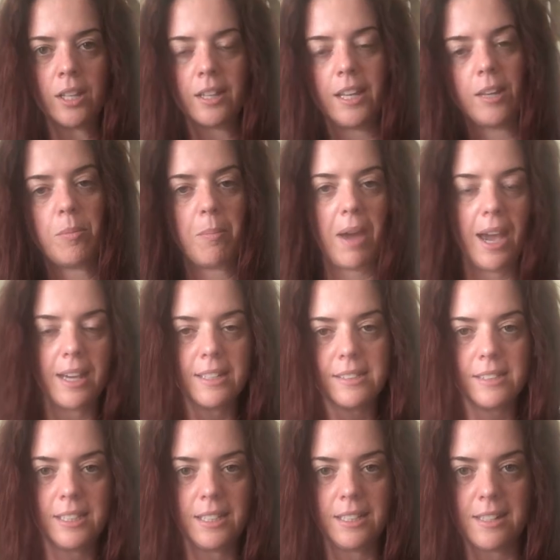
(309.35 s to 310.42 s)
like
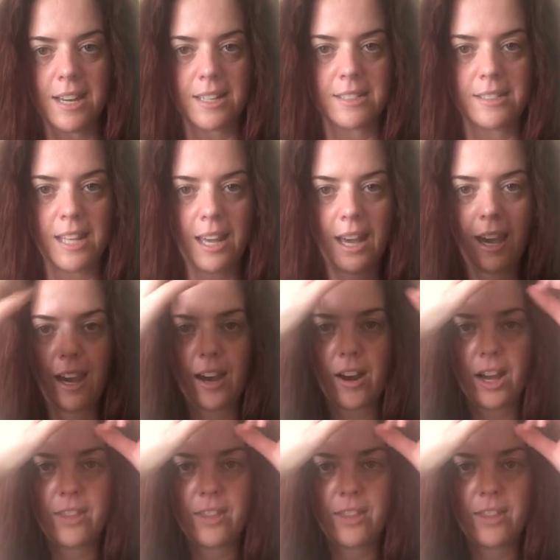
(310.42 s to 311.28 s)
magazine next day hair,